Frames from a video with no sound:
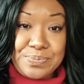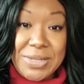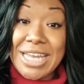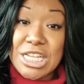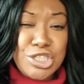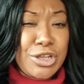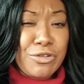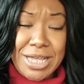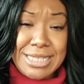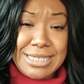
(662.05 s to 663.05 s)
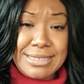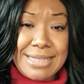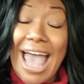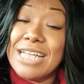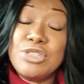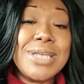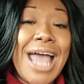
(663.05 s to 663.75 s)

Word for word: in the circus, I do not